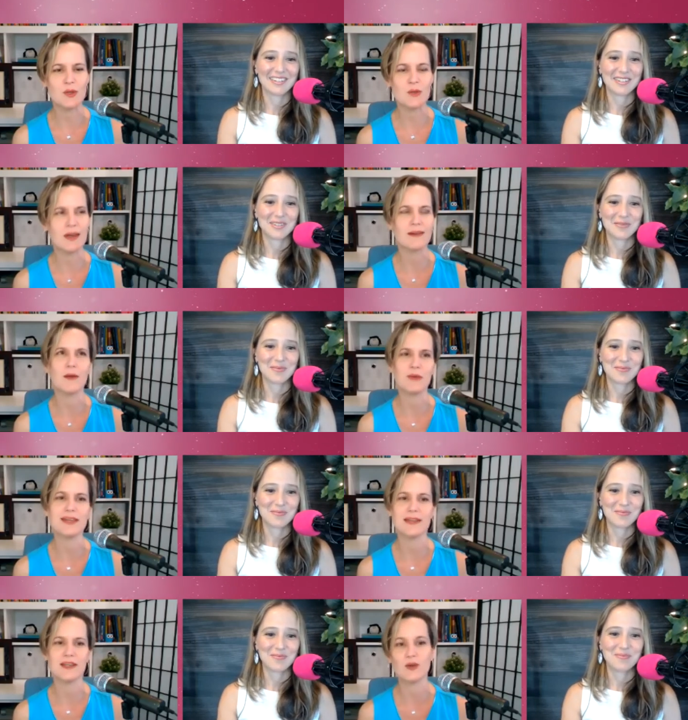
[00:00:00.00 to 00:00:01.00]
Speaker 1: they kind of
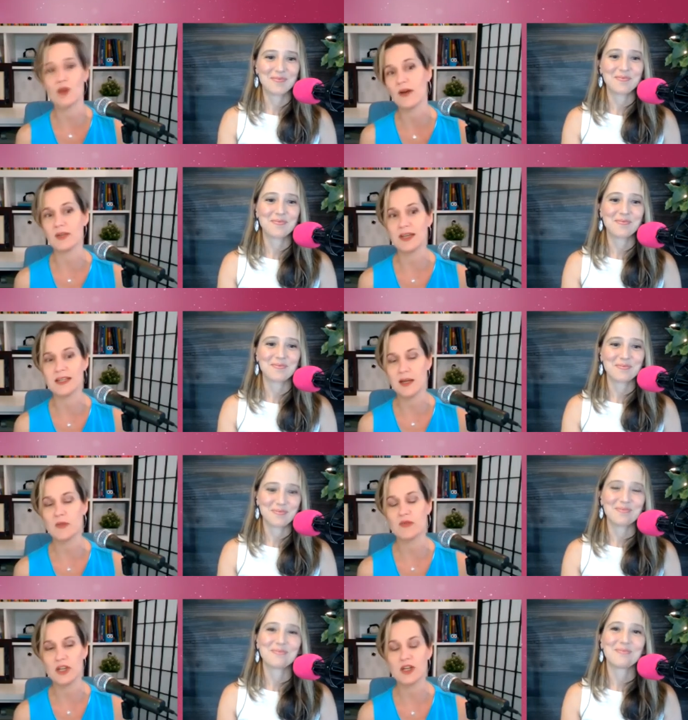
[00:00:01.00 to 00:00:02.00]
got me when they said you could
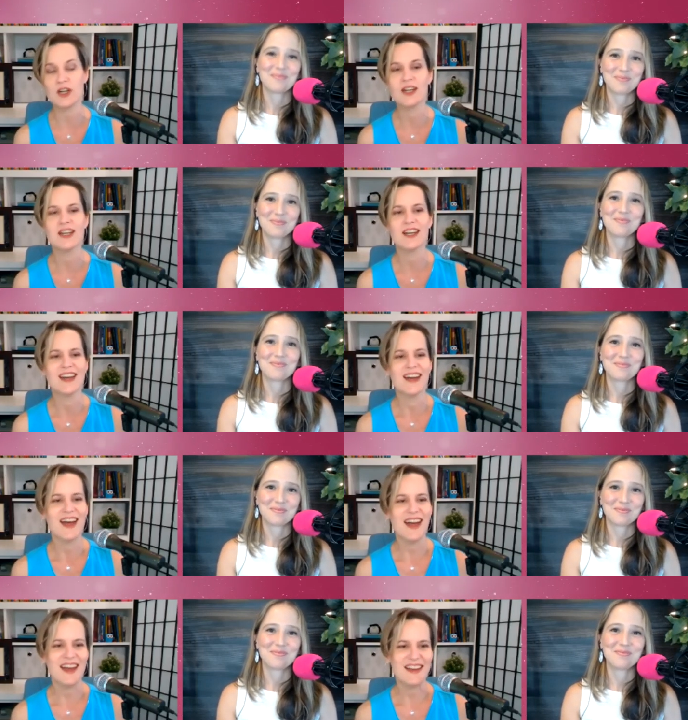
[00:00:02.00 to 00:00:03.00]
travel any time of year.
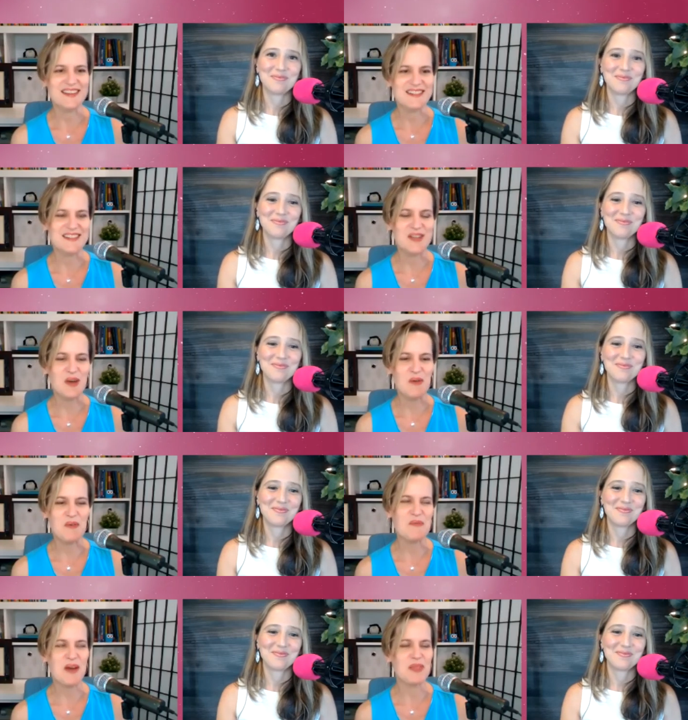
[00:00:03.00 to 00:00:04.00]
And so I
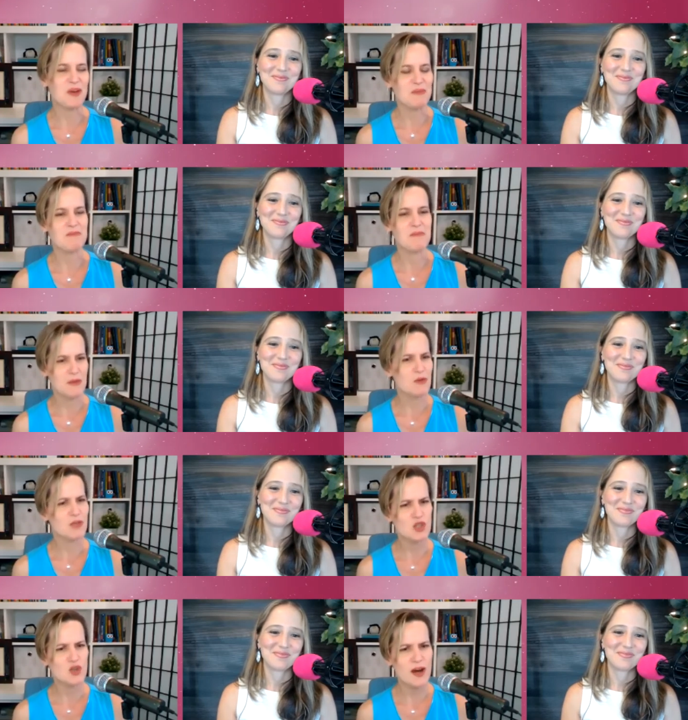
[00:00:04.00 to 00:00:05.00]
thought maybe we should
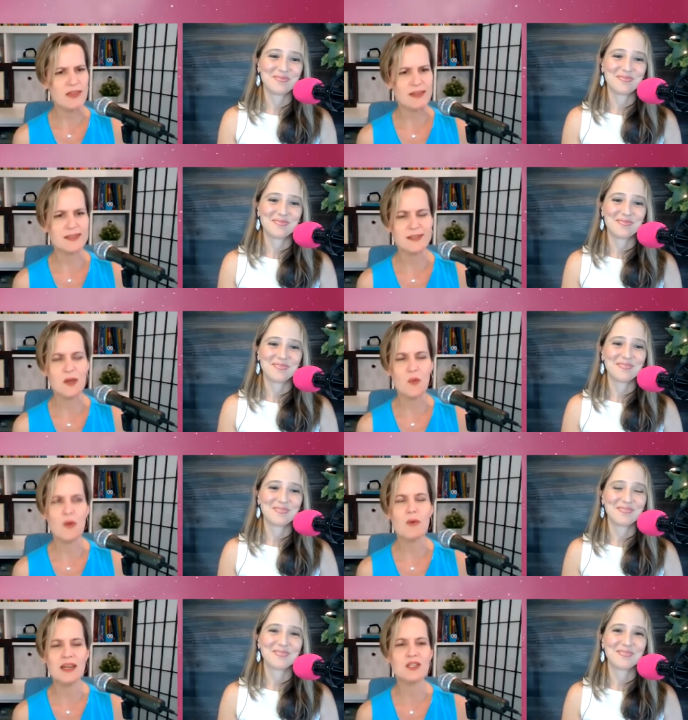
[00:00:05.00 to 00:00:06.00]
try this. So we went
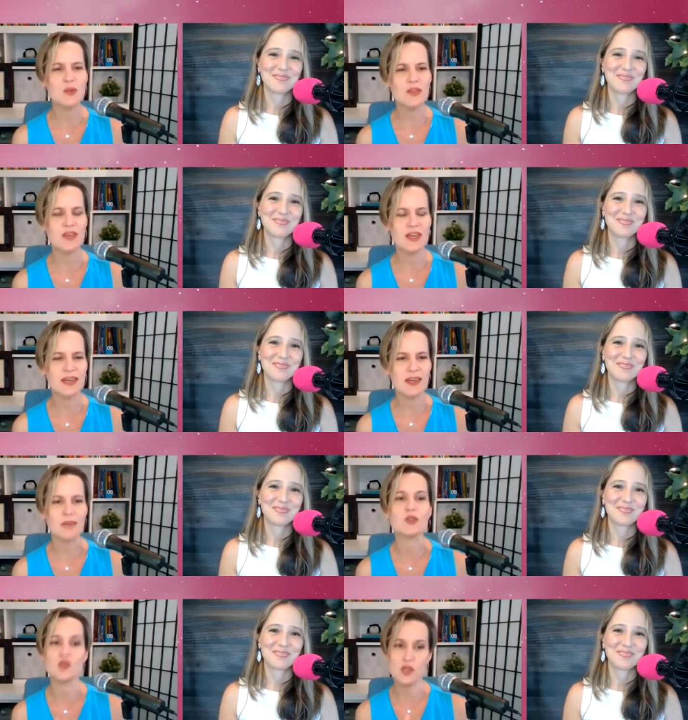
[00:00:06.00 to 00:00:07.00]
into it thinking it was
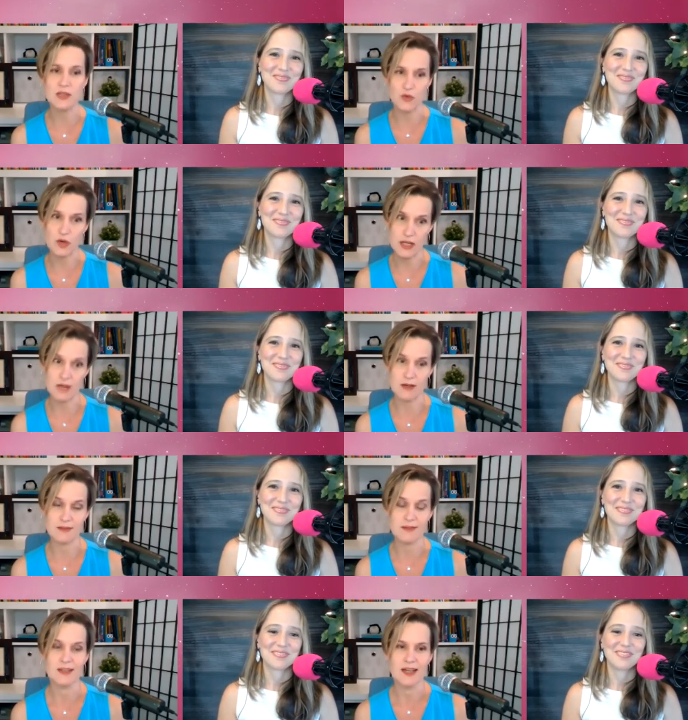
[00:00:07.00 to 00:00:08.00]
just for a year
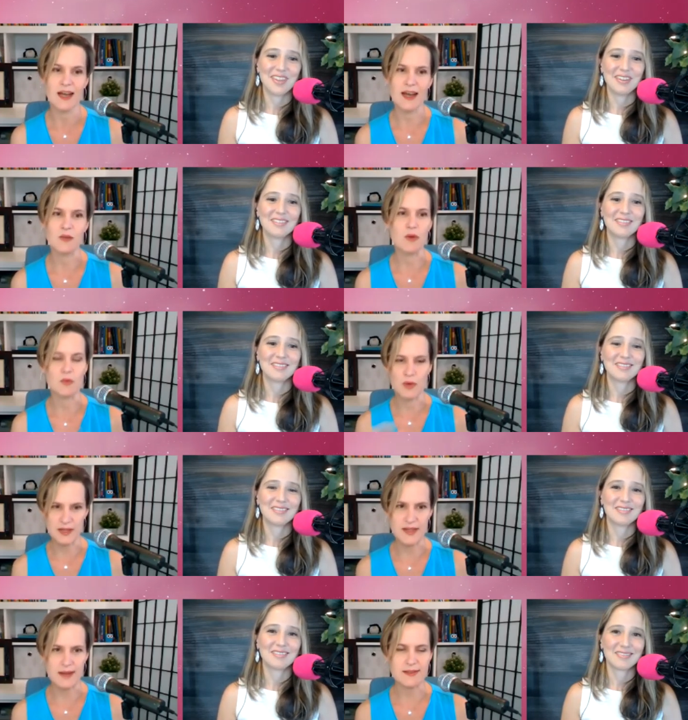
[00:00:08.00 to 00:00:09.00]
and we would
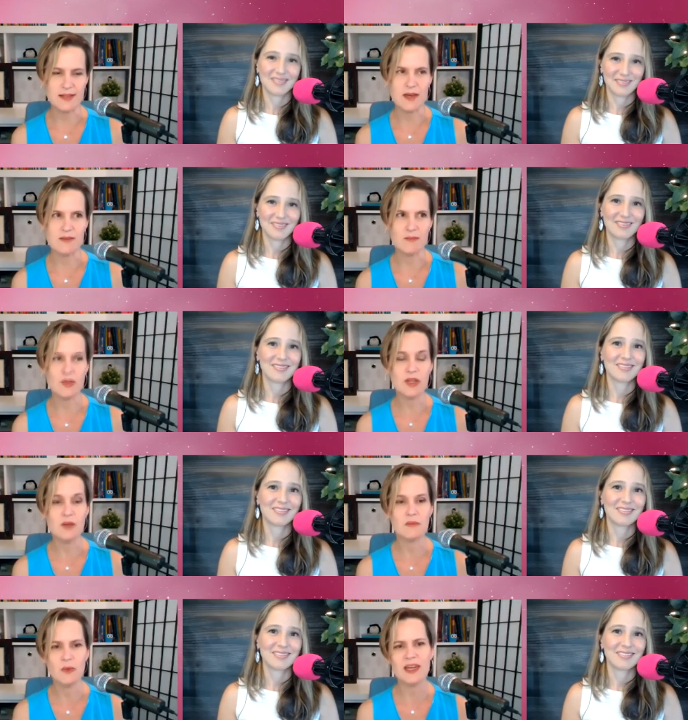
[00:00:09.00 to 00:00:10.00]
reassess. And really
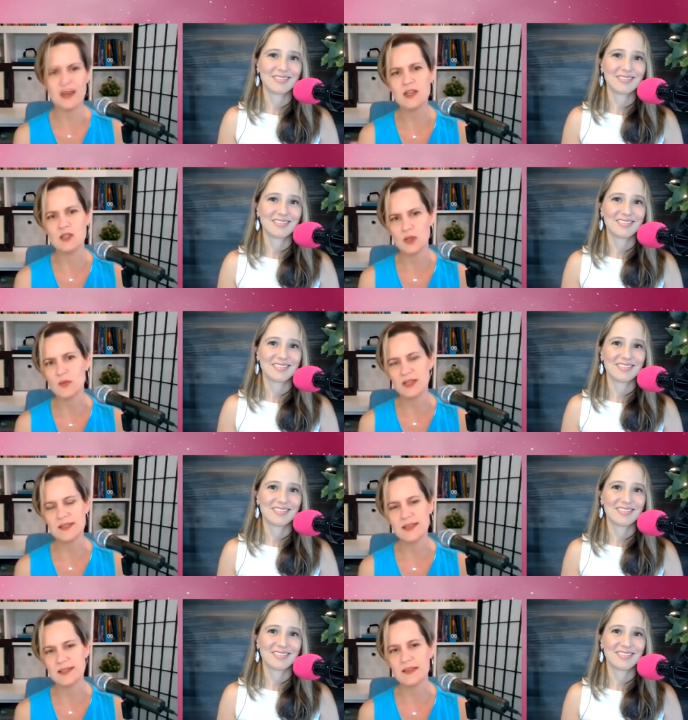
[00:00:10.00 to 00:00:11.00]
we kind of do
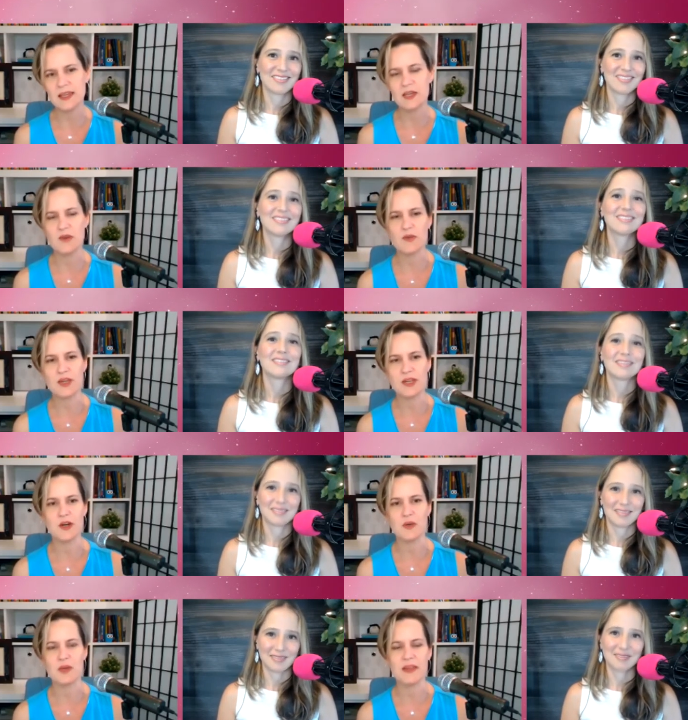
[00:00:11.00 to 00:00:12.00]
reassess at the end of every
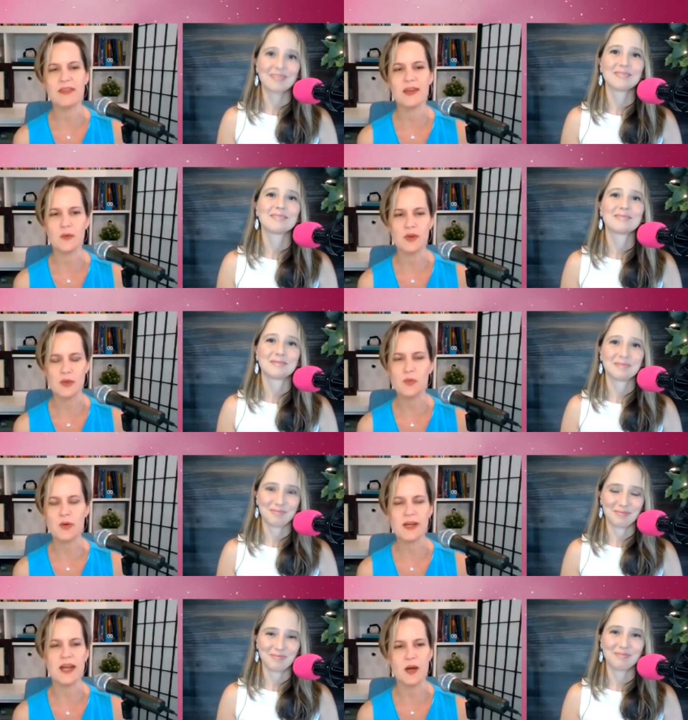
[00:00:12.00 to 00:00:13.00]
year, but I think we're at the
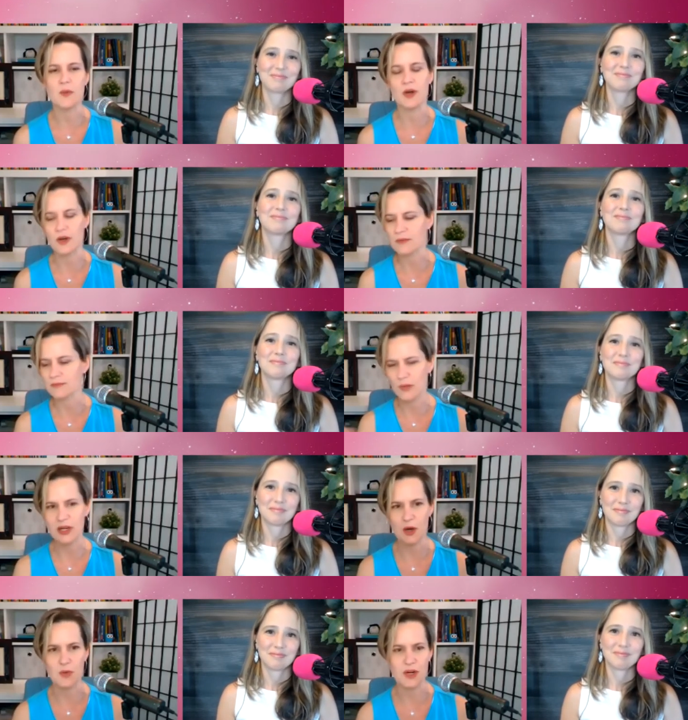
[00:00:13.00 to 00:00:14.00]
point now where we
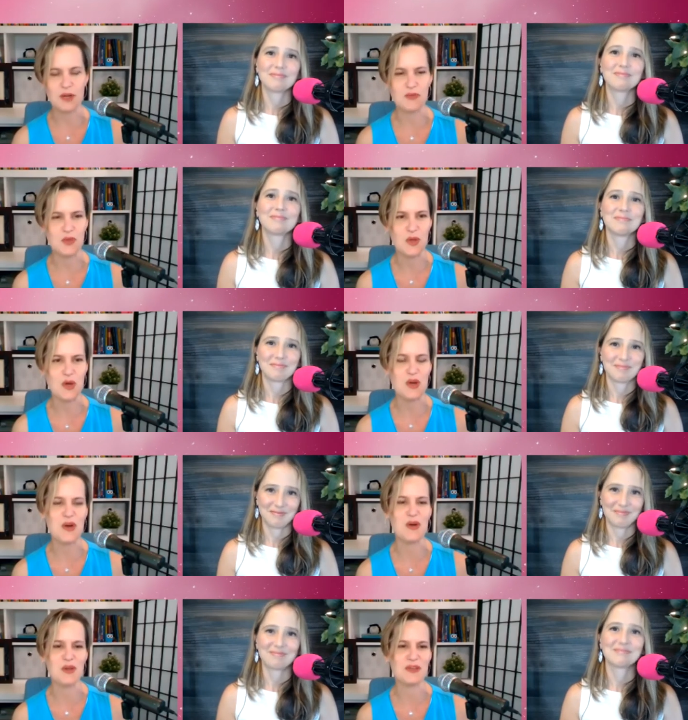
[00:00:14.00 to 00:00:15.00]
know we're in it for the long
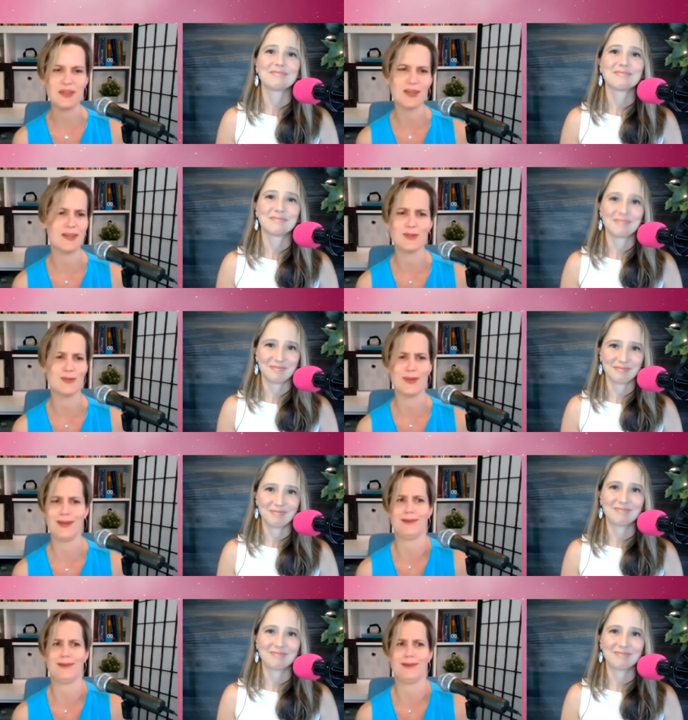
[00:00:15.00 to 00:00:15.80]
haul and the kids are like,